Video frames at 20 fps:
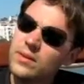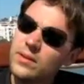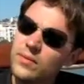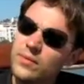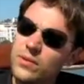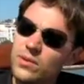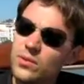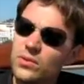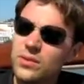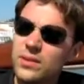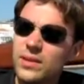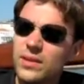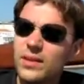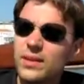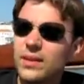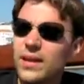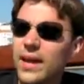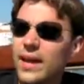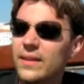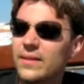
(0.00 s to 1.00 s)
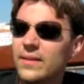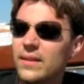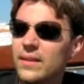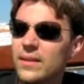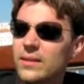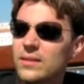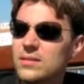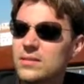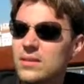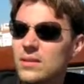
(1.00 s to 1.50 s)
difficulty in
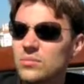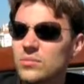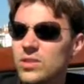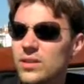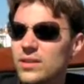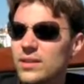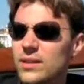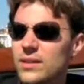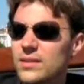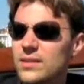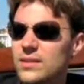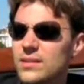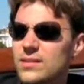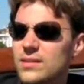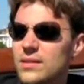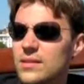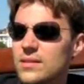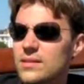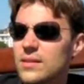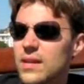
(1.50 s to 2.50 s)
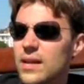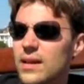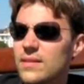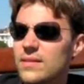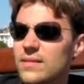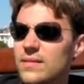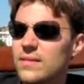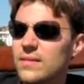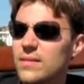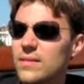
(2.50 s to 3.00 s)
handling a subject like this is that
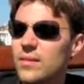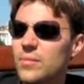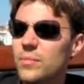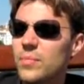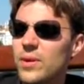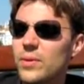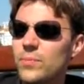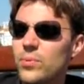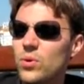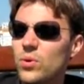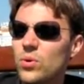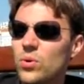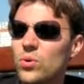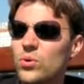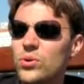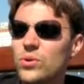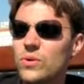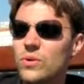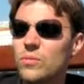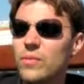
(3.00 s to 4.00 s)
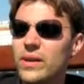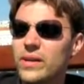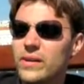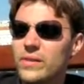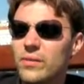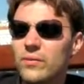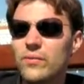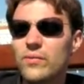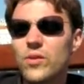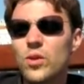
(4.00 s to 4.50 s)
the people who you're
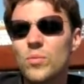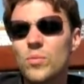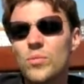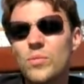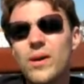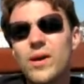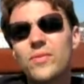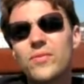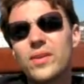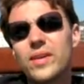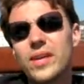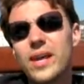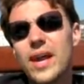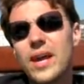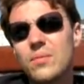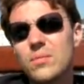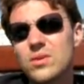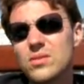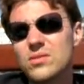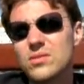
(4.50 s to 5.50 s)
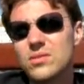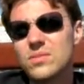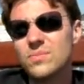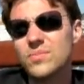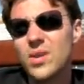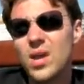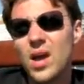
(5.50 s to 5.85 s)
making the film about, the gamers,